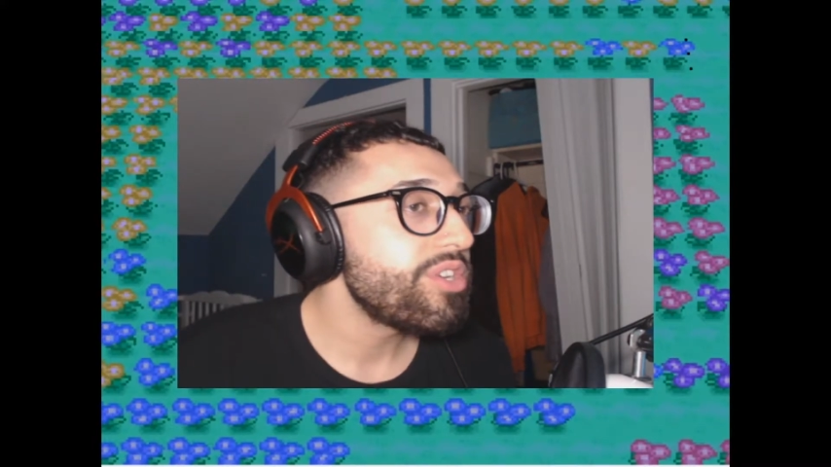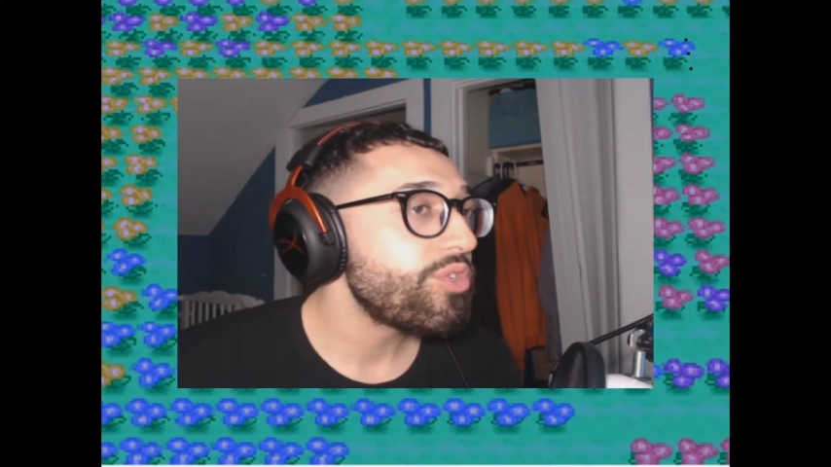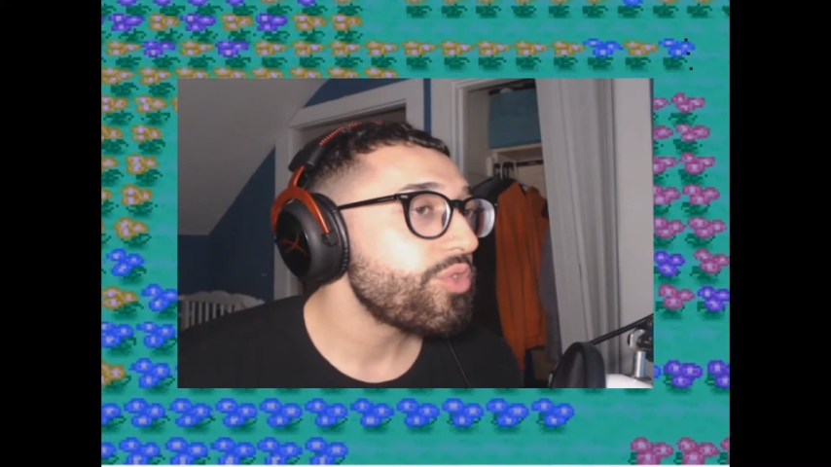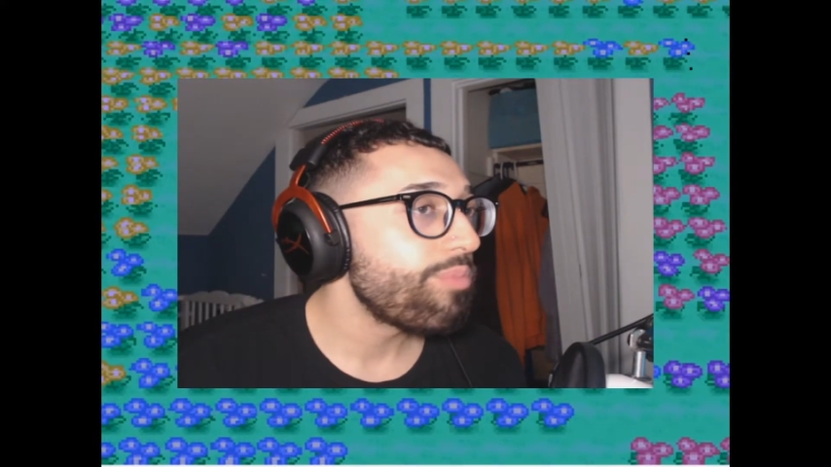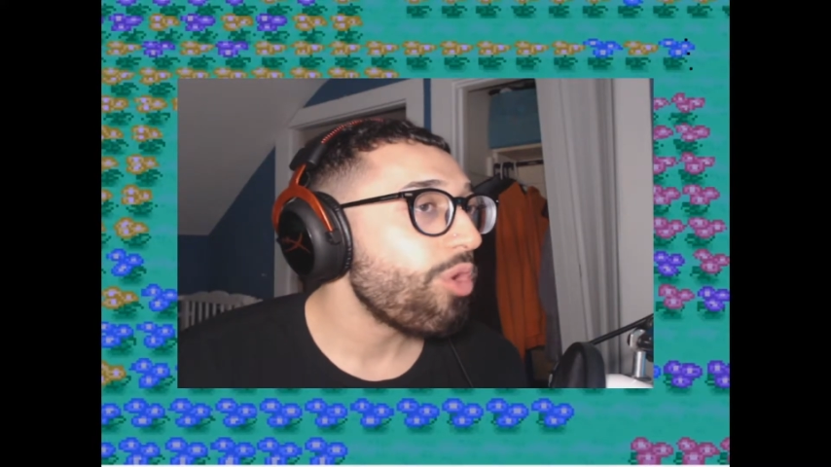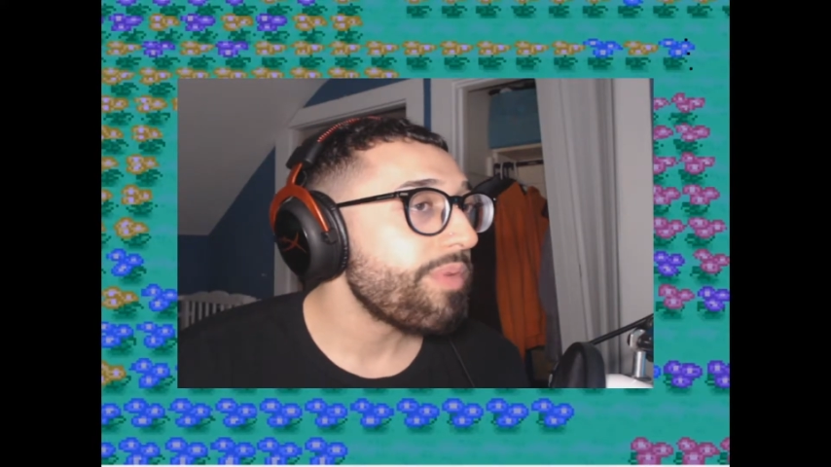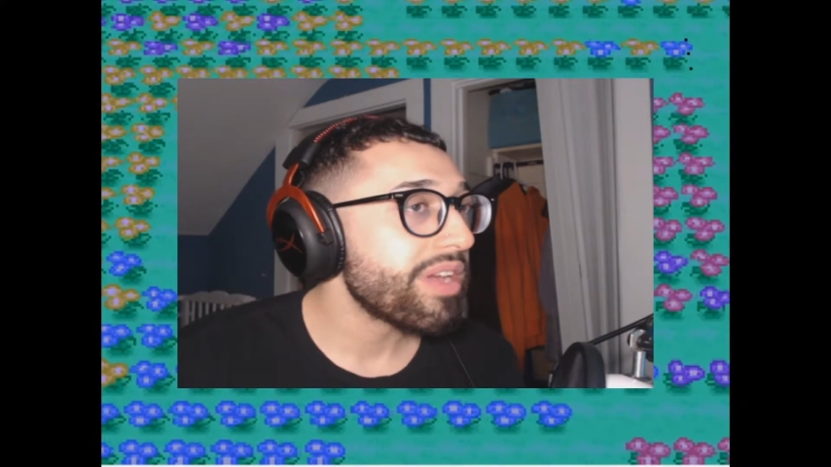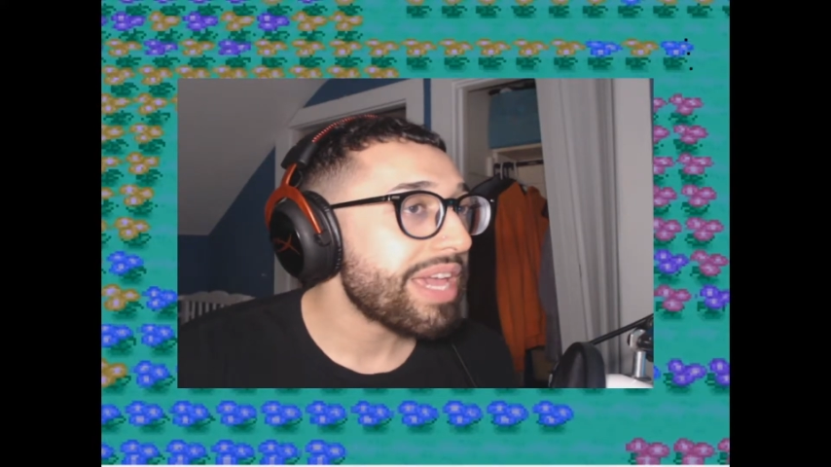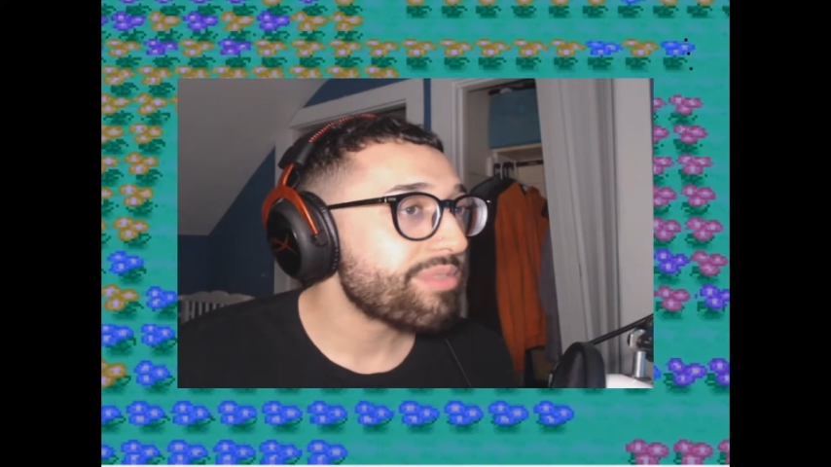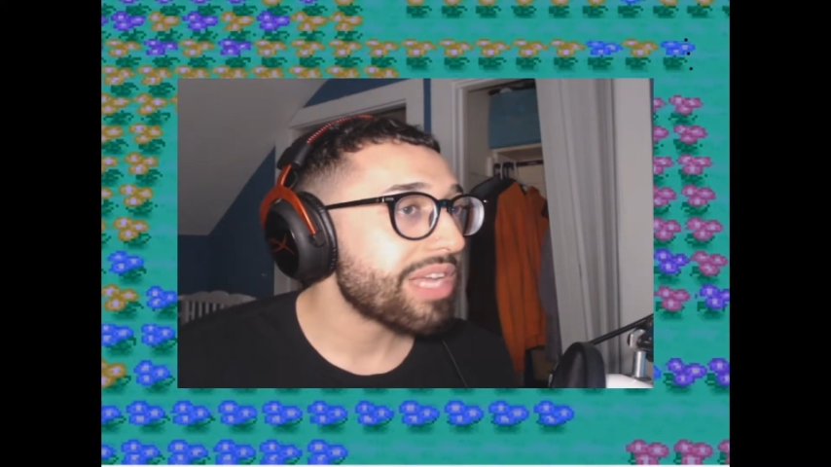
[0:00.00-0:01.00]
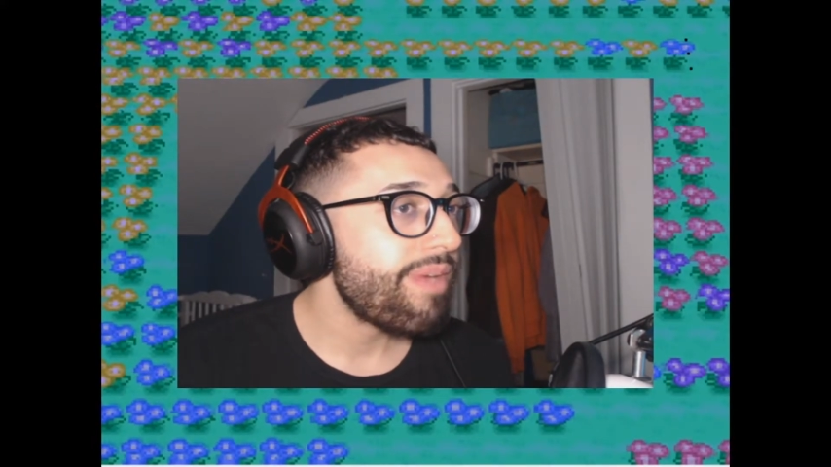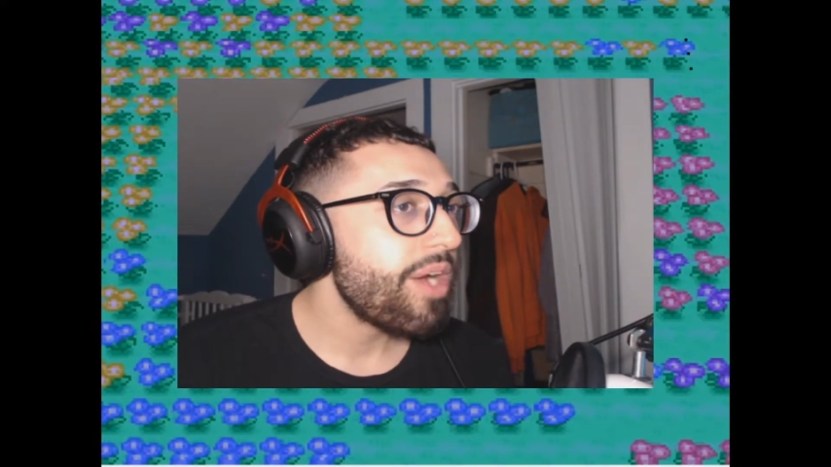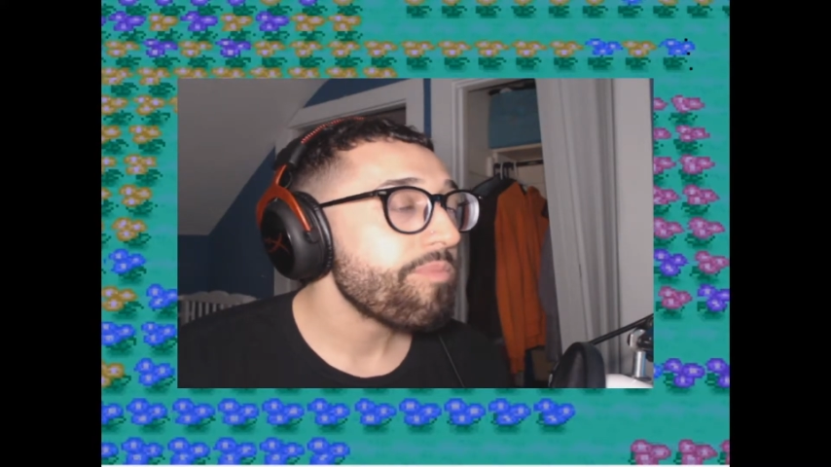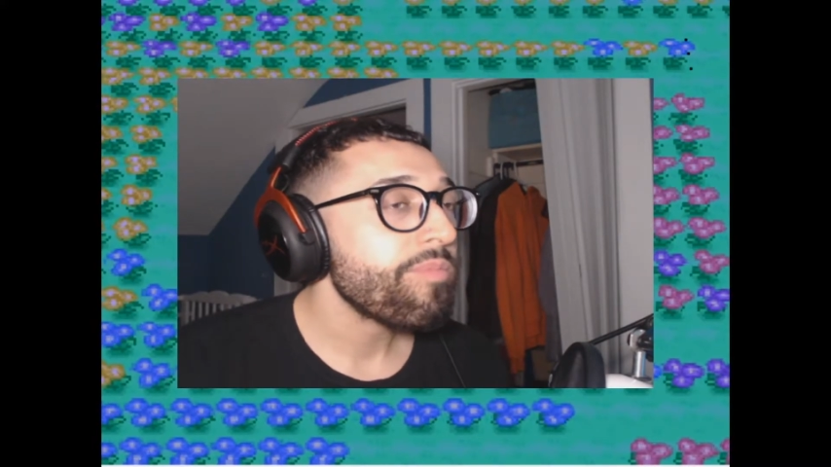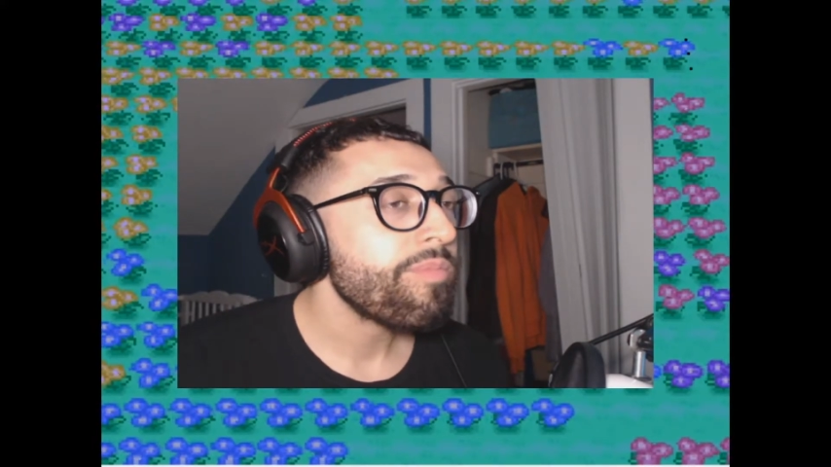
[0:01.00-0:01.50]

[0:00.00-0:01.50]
is usually when Pokemon games come out.